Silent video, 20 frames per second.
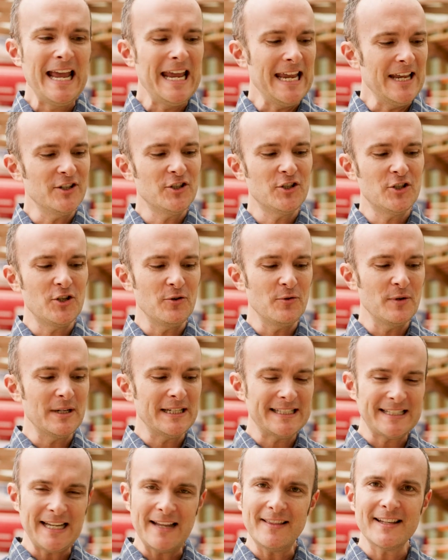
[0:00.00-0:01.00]
is to
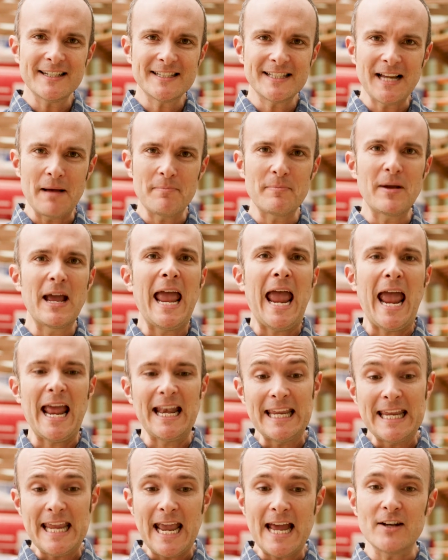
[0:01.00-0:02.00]
set this up
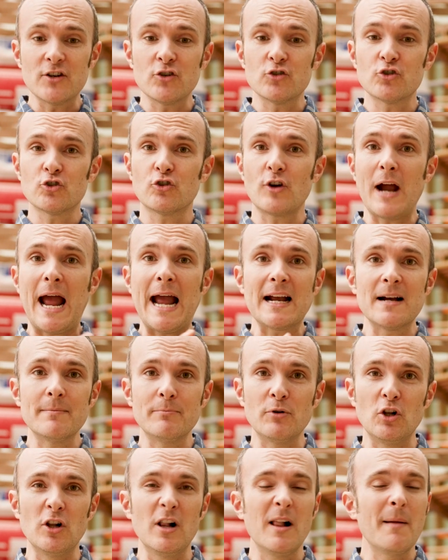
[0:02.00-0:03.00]
and get
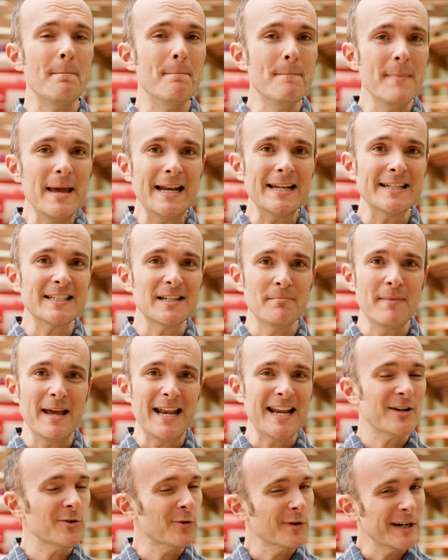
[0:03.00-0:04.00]
trackable minute to
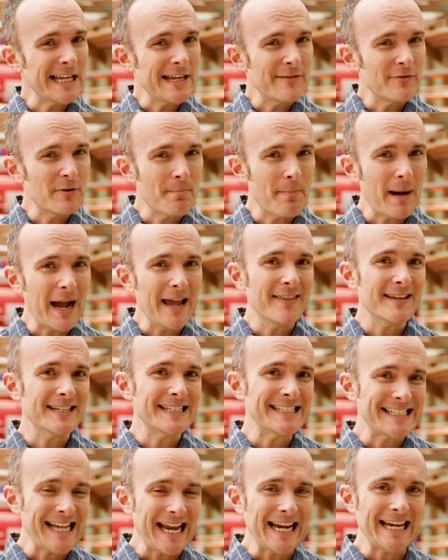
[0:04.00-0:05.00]
minute or even by the
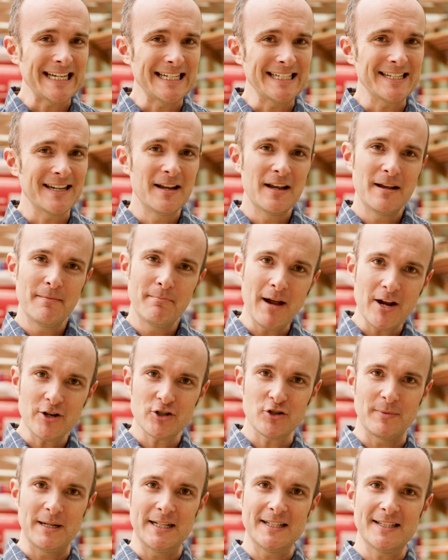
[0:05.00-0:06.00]
second
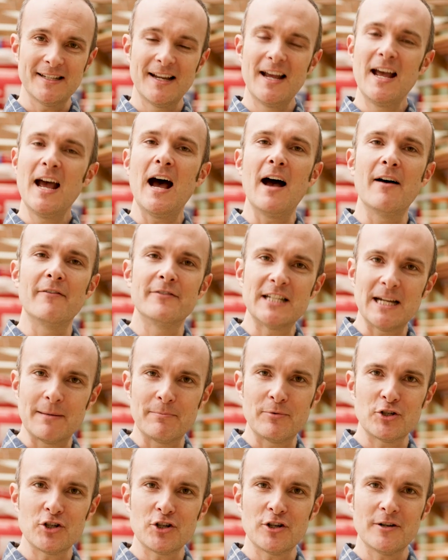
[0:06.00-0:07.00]
measurements of
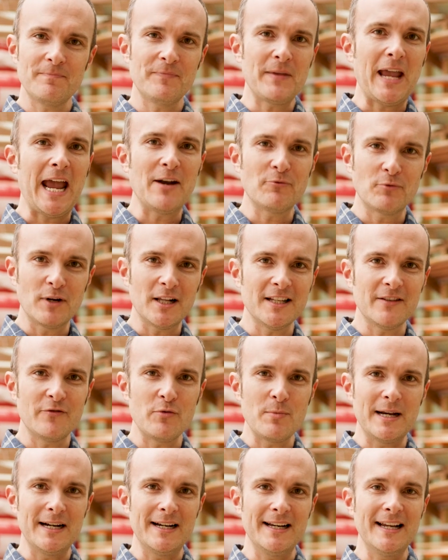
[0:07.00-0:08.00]
temperature and relative
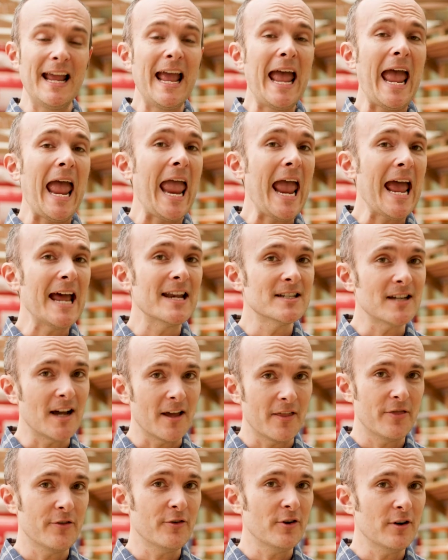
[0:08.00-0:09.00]
humidity and
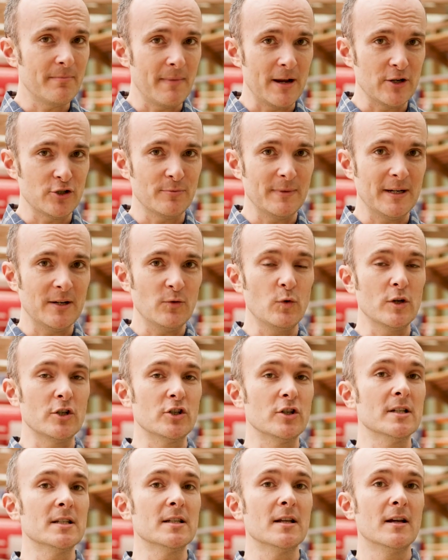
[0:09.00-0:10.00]
a third measurement,
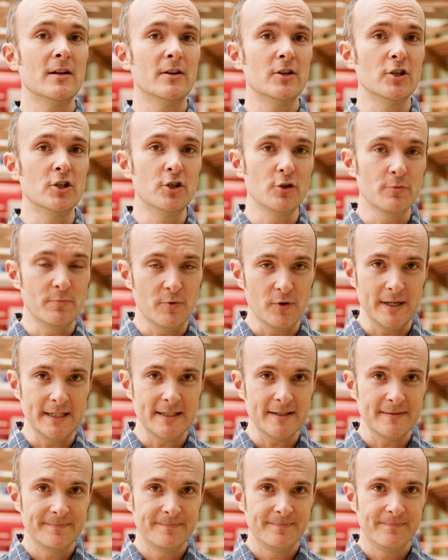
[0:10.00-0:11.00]
which is dew
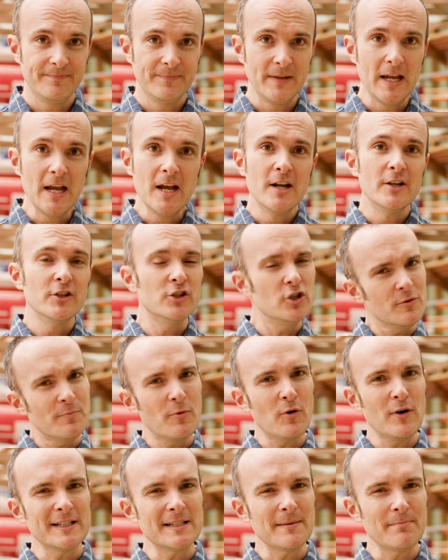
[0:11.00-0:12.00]
point. Dew
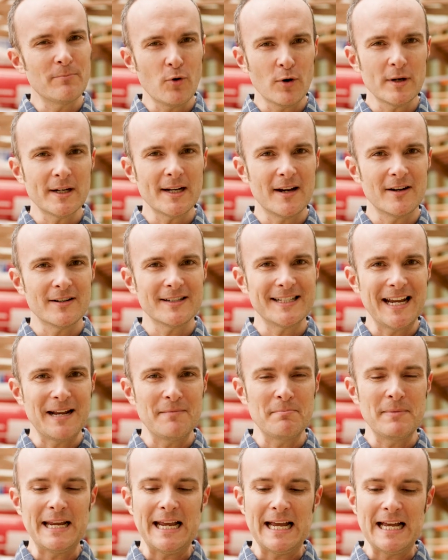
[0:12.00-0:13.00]
point's important to
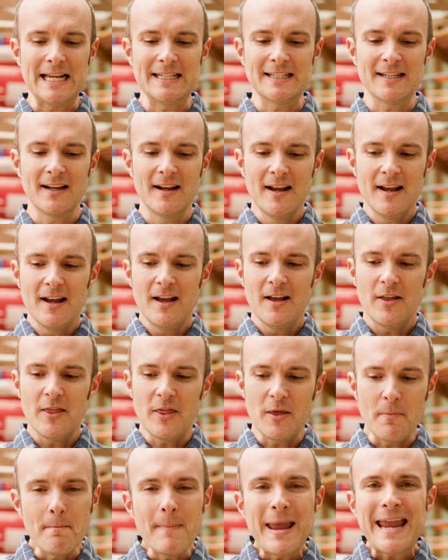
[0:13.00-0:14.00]
understand because
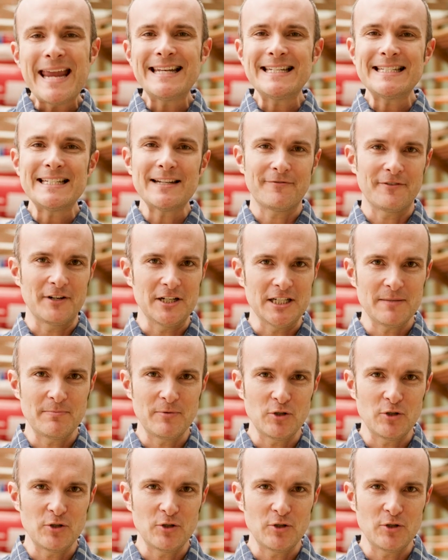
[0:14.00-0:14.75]
the main difference